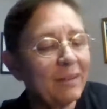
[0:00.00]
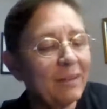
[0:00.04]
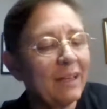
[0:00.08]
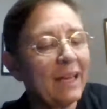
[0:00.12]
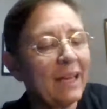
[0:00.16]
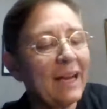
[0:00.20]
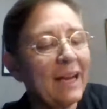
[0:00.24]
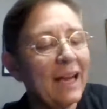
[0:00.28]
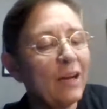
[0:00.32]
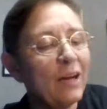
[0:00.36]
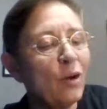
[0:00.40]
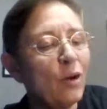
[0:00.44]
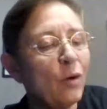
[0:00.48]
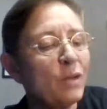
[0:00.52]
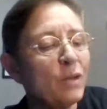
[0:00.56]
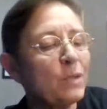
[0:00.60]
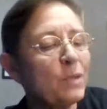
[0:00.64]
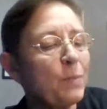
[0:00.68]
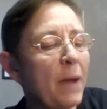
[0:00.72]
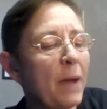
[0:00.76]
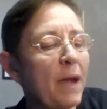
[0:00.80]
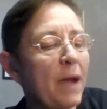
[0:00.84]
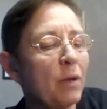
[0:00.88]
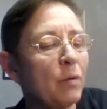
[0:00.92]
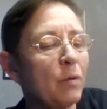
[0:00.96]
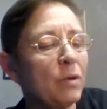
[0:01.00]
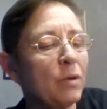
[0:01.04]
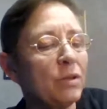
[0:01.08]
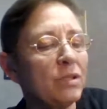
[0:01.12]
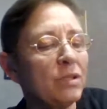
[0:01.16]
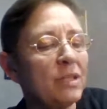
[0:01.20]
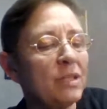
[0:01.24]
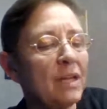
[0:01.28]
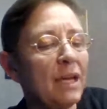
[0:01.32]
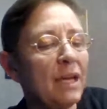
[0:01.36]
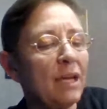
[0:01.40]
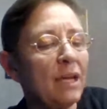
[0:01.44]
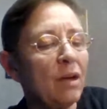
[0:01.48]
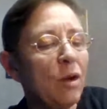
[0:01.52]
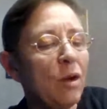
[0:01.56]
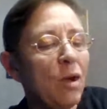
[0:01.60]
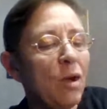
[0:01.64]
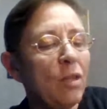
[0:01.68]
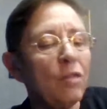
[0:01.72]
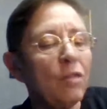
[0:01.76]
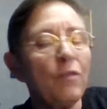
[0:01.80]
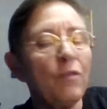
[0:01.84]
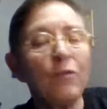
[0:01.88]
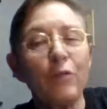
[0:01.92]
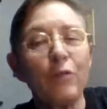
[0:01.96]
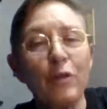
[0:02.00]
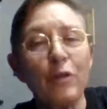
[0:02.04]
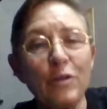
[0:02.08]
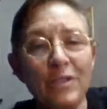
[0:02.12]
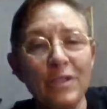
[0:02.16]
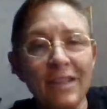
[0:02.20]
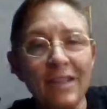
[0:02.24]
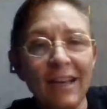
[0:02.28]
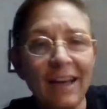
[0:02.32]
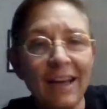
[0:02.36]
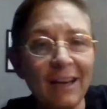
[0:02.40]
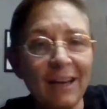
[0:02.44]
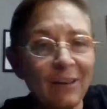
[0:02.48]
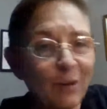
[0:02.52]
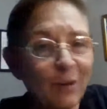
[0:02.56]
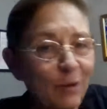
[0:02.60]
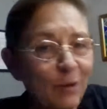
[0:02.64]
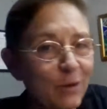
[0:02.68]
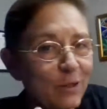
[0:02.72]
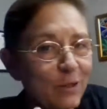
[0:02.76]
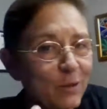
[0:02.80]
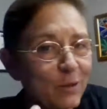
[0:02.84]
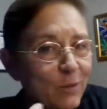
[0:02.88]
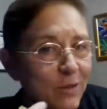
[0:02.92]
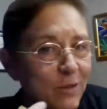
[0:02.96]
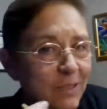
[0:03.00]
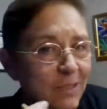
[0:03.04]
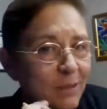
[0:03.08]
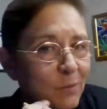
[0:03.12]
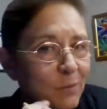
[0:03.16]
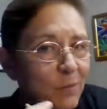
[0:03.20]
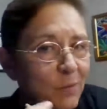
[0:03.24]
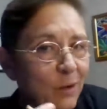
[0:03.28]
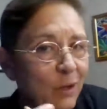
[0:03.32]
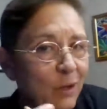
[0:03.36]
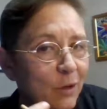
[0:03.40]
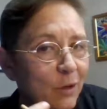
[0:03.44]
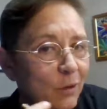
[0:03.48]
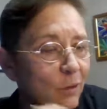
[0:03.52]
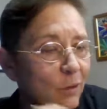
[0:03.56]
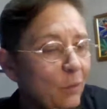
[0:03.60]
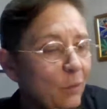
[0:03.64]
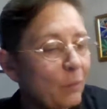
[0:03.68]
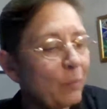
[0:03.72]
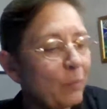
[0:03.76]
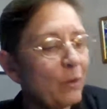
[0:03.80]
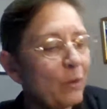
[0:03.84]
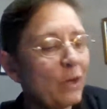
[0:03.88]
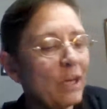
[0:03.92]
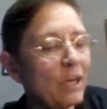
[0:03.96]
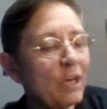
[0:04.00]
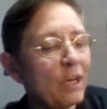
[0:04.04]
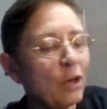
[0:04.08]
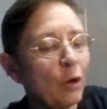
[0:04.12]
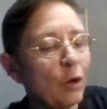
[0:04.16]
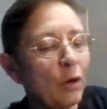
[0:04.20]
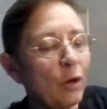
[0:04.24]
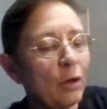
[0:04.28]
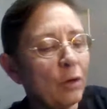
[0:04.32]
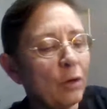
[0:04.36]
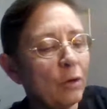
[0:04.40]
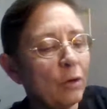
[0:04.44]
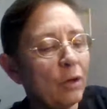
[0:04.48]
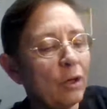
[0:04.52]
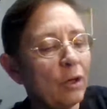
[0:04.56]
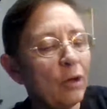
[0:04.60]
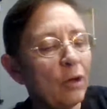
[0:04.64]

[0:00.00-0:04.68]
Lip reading: And I know it's backwards. Like the first thing I noticed was when you put in you